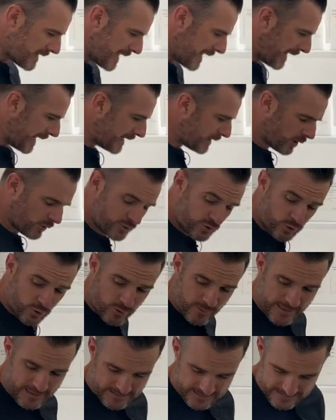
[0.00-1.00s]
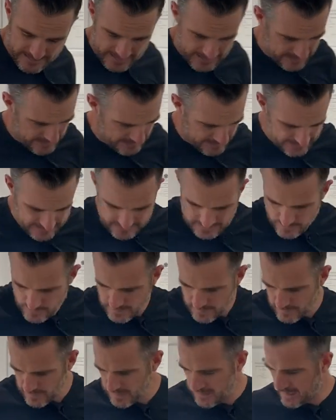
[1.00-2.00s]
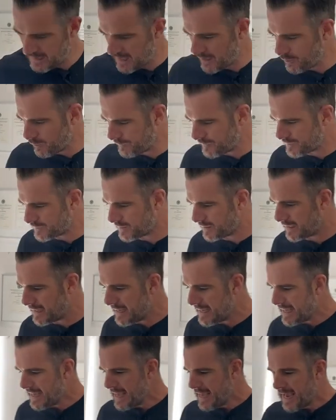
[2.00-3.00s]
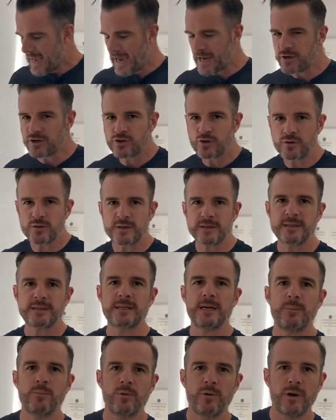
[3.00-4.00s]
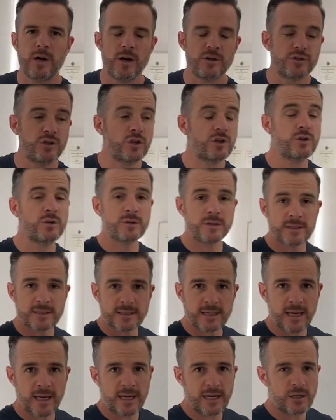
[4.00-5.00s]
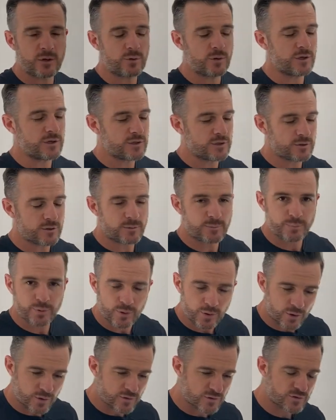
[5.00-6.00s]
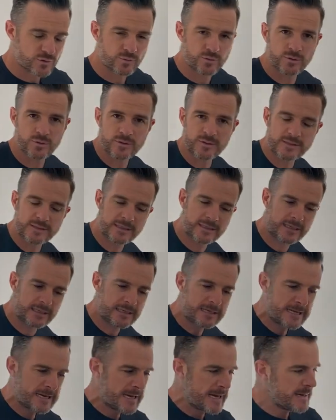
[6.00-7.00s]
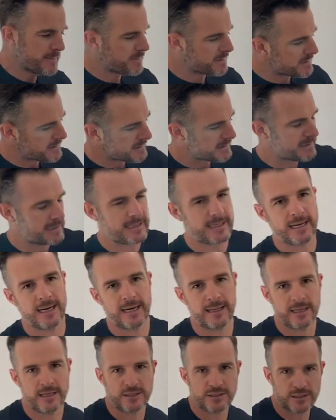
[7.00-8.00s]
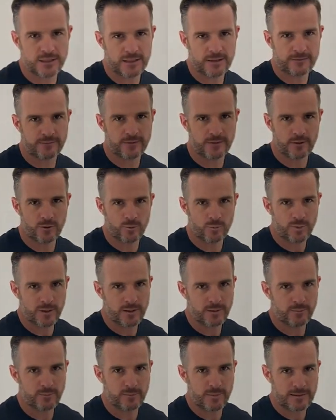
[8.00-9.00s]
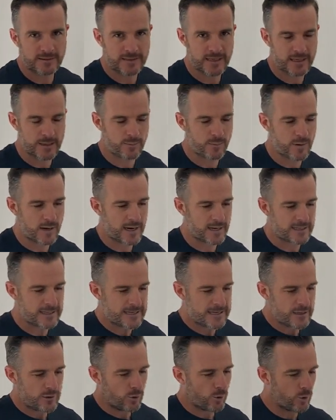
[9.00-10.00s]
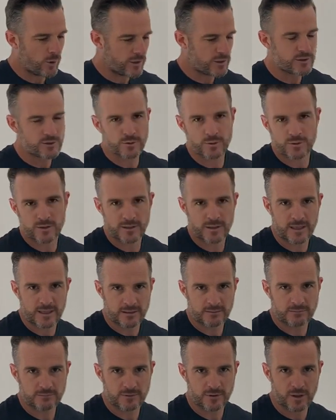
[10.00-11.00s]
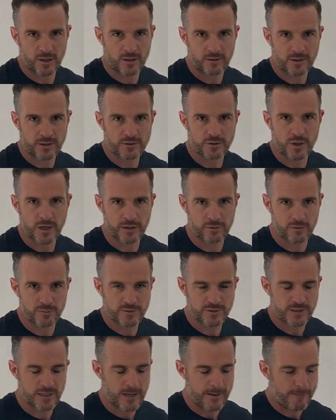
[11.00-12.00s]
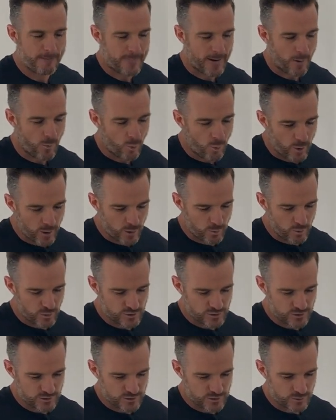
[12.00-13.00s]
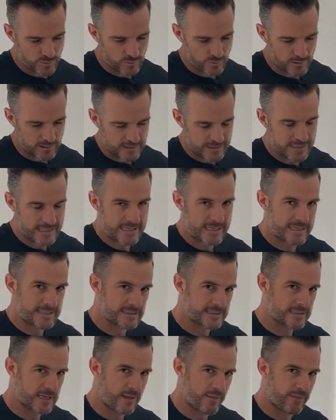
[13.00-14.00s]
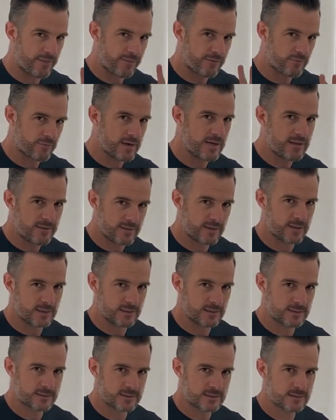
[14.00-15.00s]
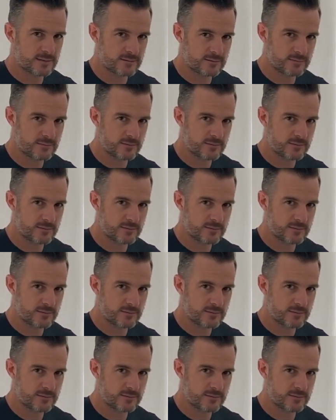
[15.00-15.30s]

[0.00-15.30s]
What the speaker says: and I'll talk about standing desk in a minute, but get out of your office chair and do this somewhere else. You can do it standing, or you can do it perched, or do it sitting, but just get out of that chair for a little bit and take a break. Or you can do it in a, you know, a dining room chair. But what I want you doing is three things,